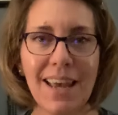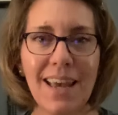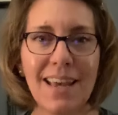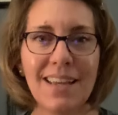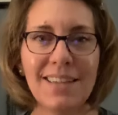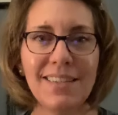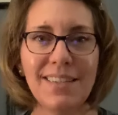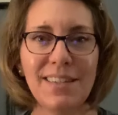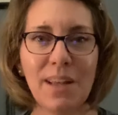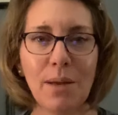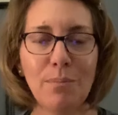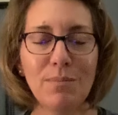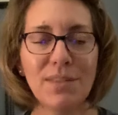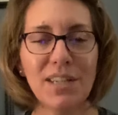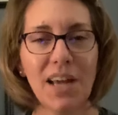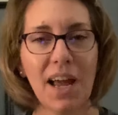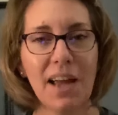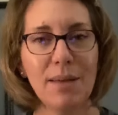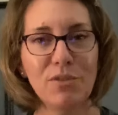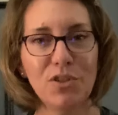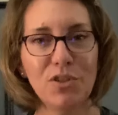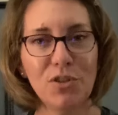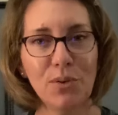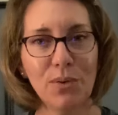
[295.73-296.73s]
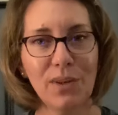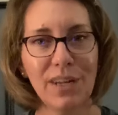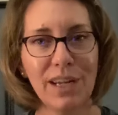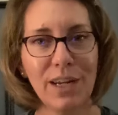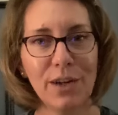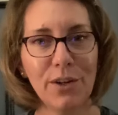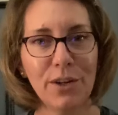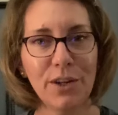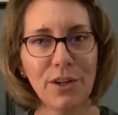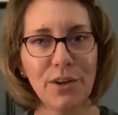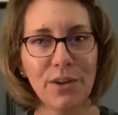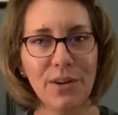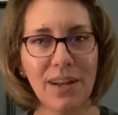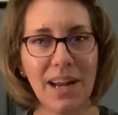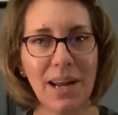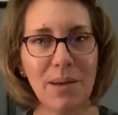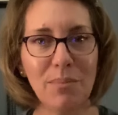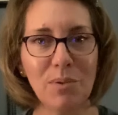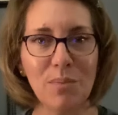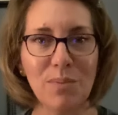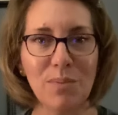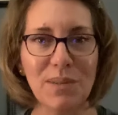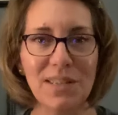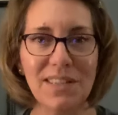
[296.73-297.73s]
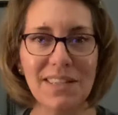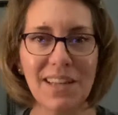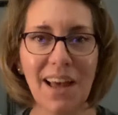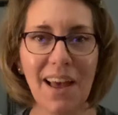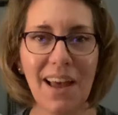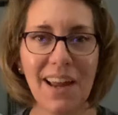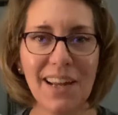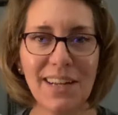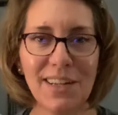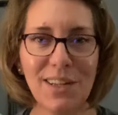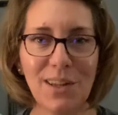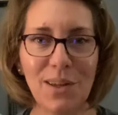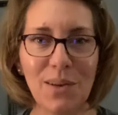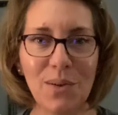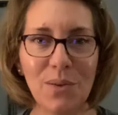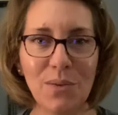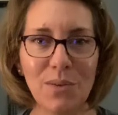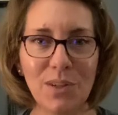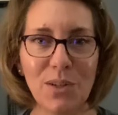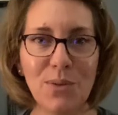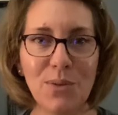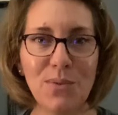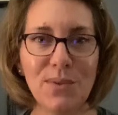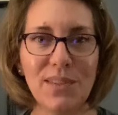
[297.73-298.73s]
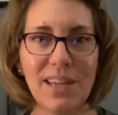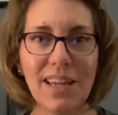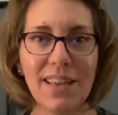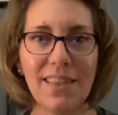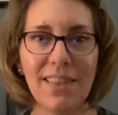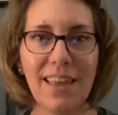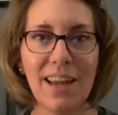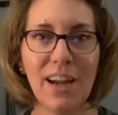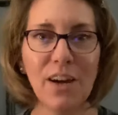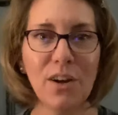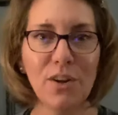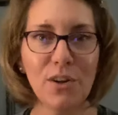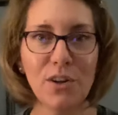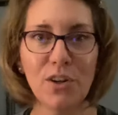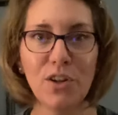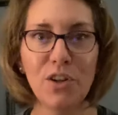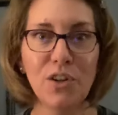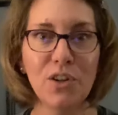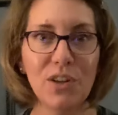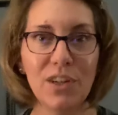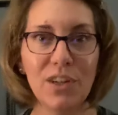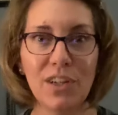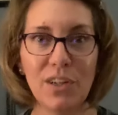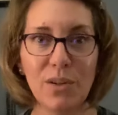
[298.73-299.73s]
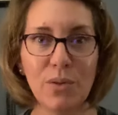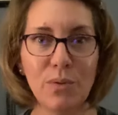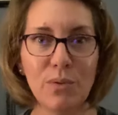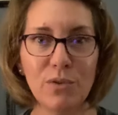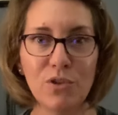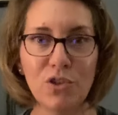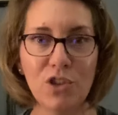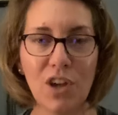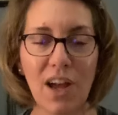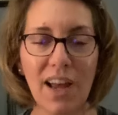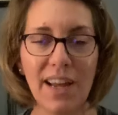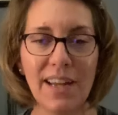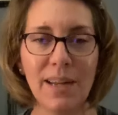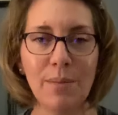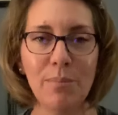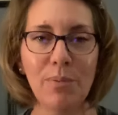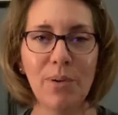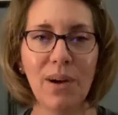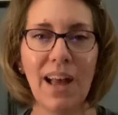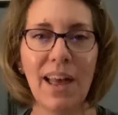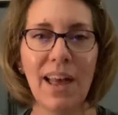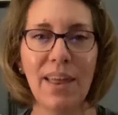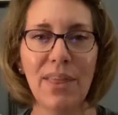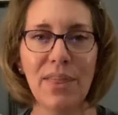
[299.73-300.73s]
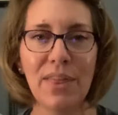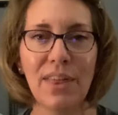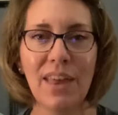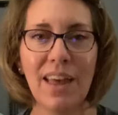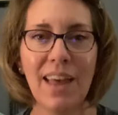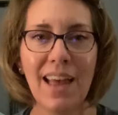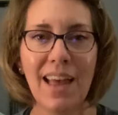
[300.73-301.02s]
sometimes you'll hear your neighbor beside you using their good Ujjayi breath,